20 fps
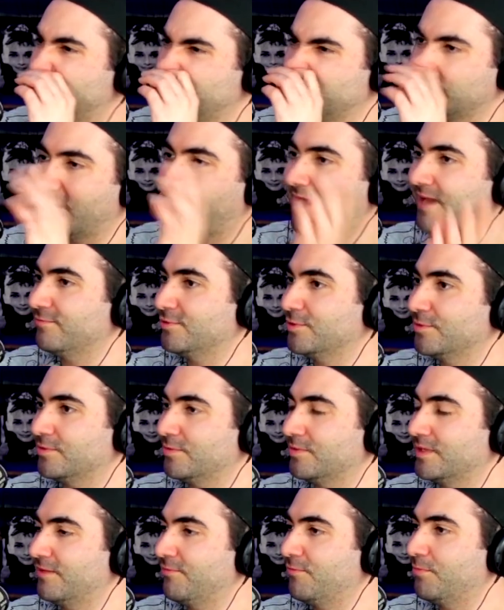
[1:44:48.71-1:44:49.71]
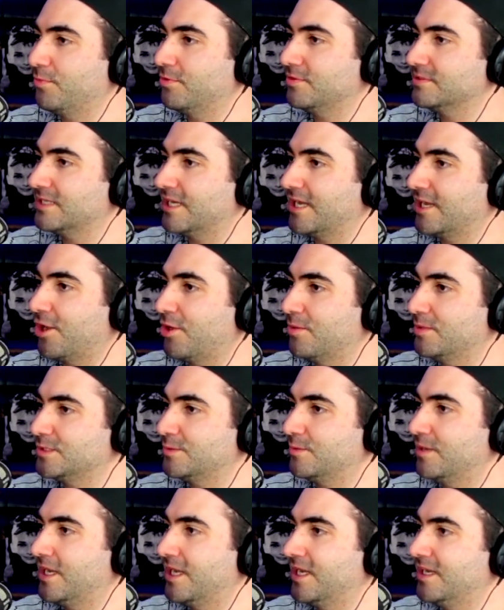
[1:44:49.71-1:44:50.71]
Usually I have 2 or 3 different books that I go
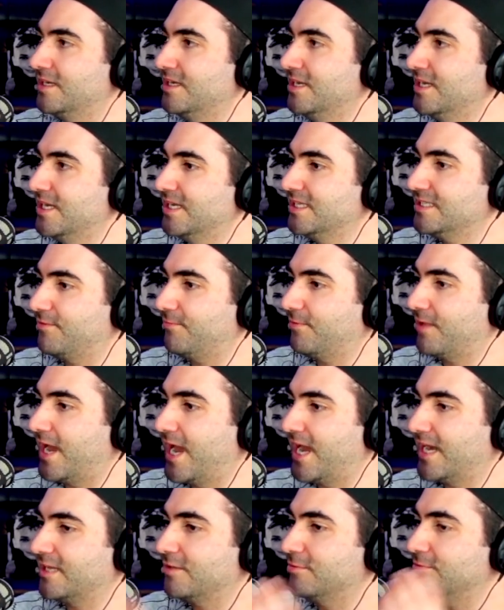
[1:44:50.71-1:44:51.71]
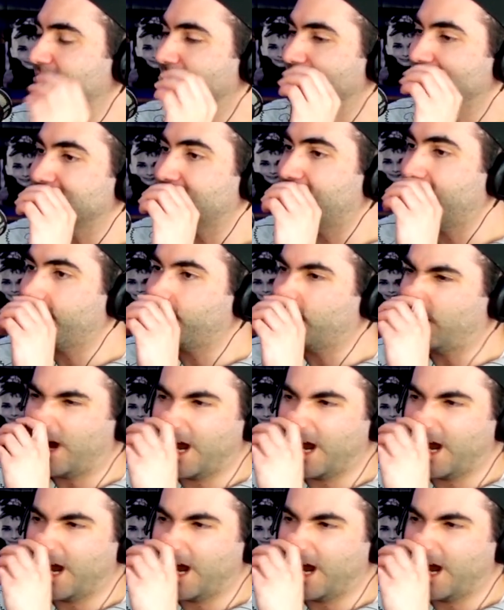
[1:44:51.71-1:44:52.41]
between, different articles and stuff.